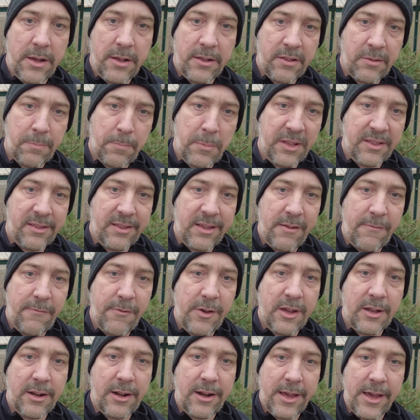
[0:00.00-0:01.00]

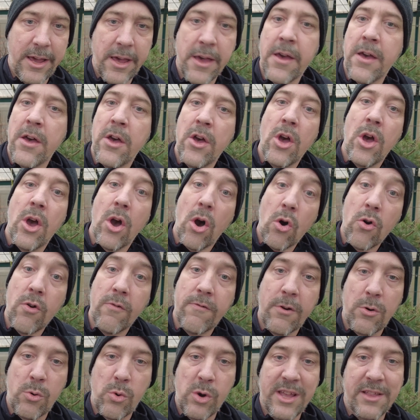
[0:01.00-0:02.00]
specifically
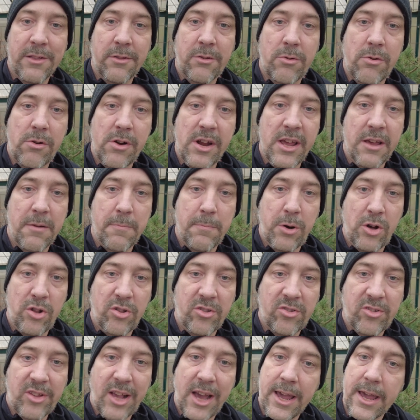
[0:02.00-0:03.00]
overwintering
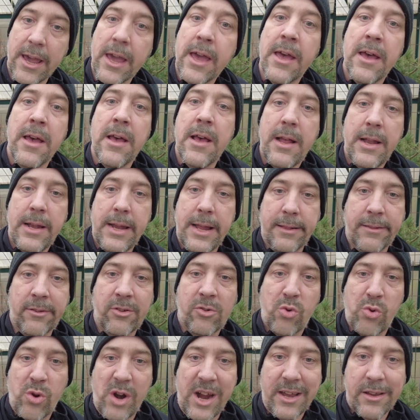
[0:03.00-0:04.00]
bonsai.
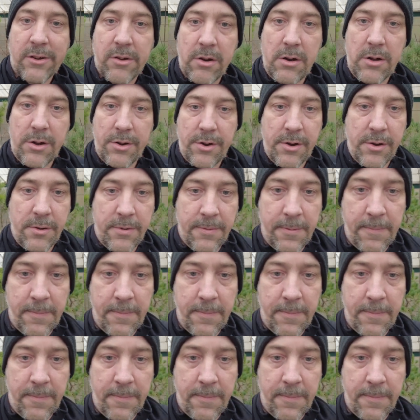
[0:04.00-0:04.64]
Let's crack on.